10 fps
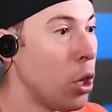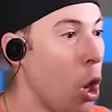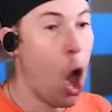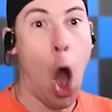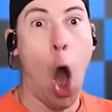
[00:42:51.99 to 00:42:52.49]

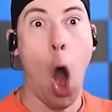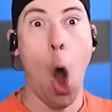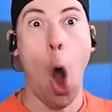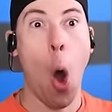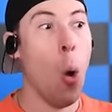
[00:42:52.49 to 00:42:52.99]

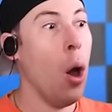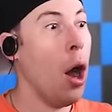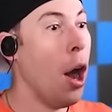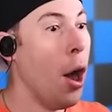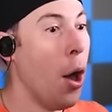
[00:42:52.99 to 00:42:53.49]
Oh,
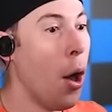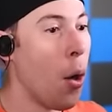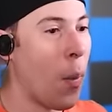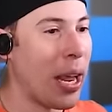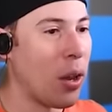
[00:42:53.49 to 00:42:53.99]

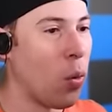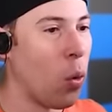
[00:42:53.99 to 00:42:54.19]
wait.